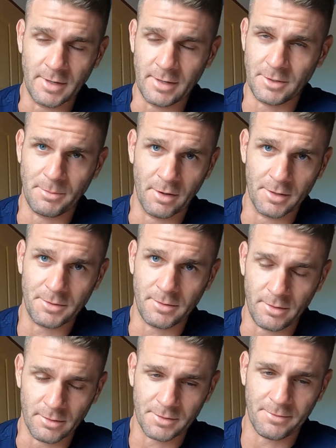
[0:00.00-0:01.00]
And to be honest
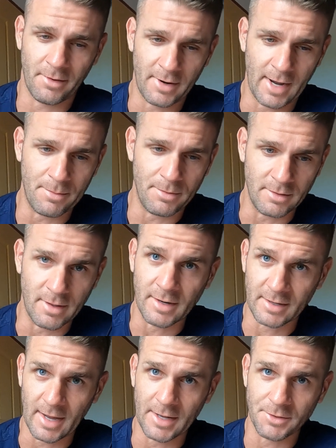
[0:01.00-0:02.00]
with you, I was very happy that he
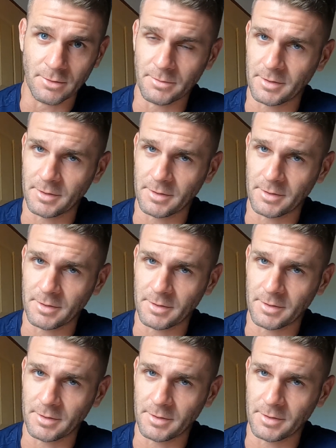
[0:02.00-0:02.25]
cancelled